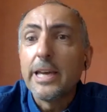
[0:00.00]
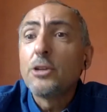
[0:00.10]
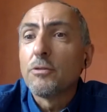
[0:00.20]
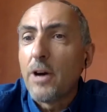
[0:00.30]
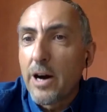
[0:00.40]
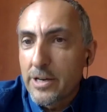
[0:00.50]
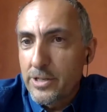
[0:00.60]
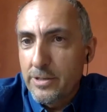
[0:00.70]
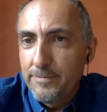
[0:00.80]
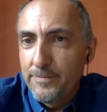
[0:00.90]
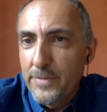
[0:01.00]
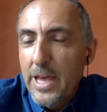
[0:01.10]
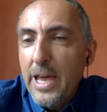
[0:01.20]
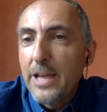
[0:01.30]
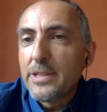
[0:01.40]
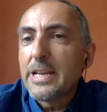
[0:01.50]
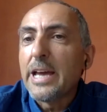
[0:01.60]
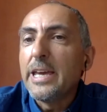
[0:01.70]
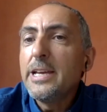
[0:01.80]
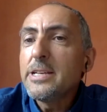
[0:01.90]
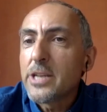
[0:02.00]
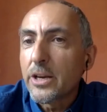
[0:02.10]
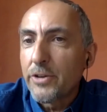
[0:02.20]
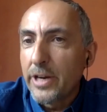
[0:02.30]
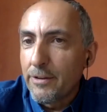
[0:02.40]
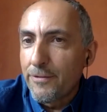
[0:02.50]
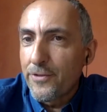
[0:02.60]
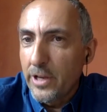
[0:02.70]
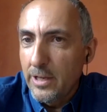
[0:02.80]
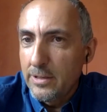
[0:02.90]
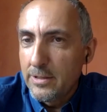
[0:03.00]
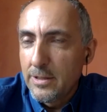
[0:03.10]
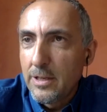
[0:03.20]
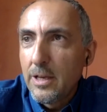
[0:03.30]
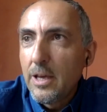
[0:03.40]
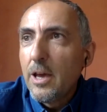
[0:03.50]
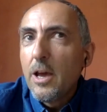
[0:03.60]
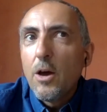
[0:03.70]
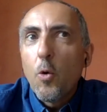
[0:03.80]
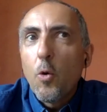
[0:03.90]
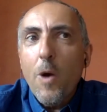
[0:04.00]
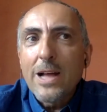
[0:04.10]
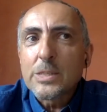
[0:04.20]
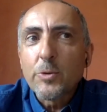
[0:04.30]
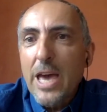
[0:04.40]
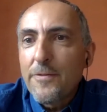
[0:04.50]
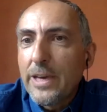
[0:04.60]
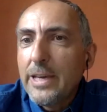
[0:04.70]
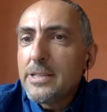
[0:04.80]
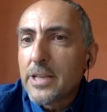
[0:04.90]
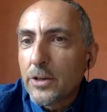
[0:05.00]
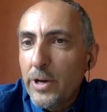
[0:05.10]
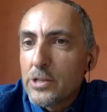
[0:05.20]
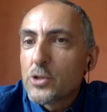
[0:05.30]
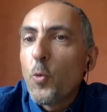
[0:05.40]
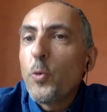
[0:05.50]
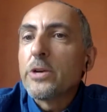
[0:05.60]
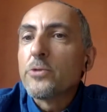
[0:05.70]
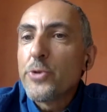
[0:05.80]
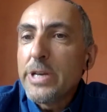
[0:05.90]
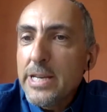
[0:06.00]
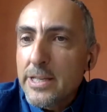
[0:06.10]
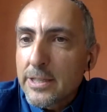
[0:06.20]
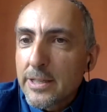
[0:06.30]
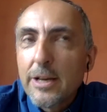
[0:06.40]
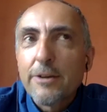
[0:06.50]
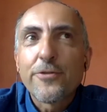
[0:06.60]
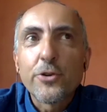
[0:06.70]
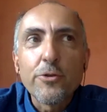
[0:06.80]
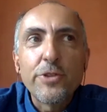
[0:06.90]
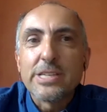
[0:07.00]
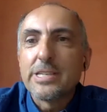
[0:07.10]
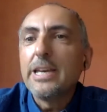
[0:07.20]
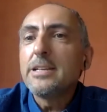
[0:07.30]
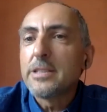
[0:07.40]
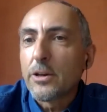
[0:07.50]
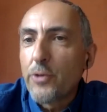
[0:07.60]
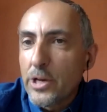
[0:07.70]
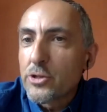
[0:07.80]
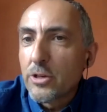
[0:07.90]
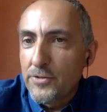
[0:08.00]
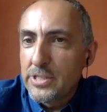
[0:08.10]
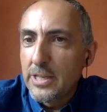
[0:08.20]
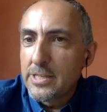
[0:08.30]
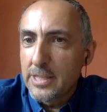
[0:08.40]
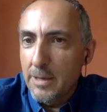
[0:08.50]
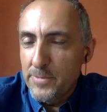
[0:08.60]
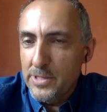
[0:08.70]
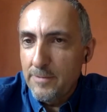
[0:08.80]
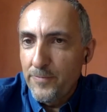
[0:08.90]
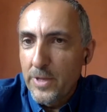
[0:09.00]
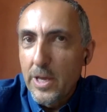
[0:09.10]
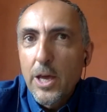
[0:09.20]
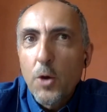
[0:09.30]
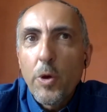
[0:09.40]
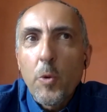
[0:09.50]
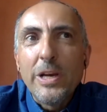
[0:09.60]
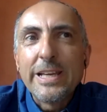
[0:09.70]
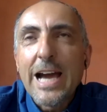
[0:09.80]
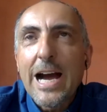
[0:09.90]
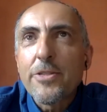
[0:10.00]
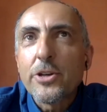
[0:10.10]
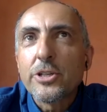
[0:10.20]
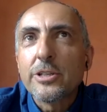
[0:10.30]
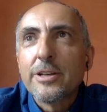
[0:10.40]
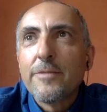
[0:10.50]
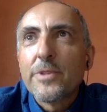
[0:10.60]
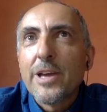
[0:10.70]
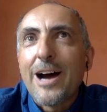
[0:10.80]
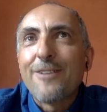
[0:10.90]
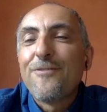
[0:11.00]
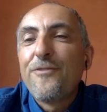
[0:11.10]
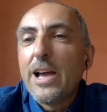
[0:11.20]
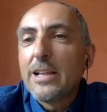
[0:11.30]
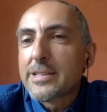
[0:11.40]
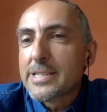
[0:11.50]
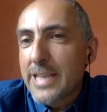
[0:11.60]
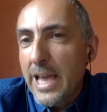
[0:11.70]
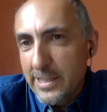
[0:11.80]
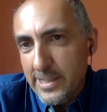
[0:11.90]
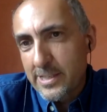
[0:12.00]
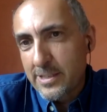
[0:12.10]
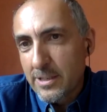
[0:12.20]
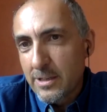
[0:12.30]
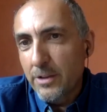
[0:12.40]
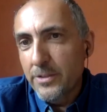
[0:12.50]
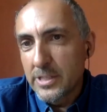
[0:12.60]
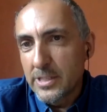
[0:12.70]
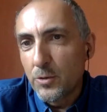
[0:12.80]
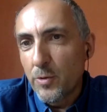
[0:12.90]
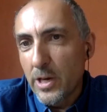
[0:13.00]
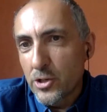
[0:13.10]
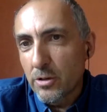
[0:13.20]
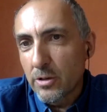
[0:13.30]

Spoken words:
of art. And then I integrate the 3. Once we have integrated, so we read through this integration of systems, we will gather a felt sense of the situation.